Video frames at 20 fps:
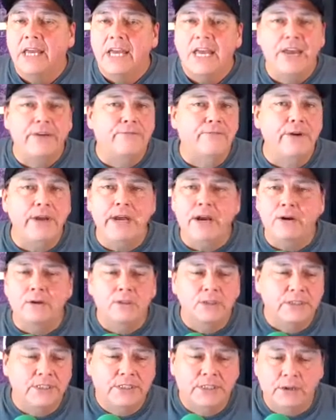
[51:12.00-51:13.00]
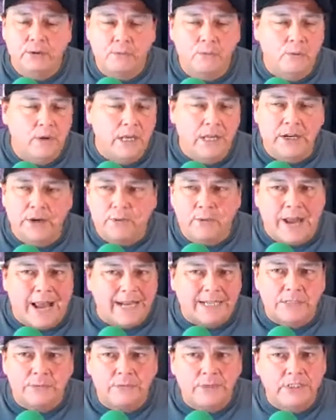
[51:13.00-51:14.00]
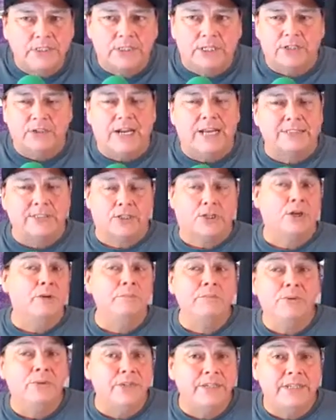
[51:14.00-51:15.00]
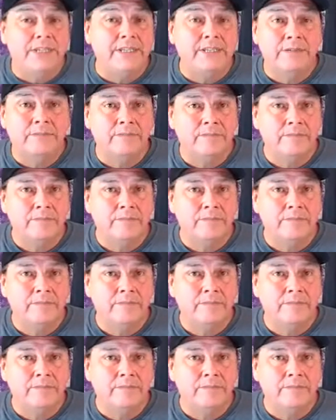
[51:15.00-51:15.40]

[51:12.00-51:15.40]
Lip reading: If we aren't interacting with each other as a community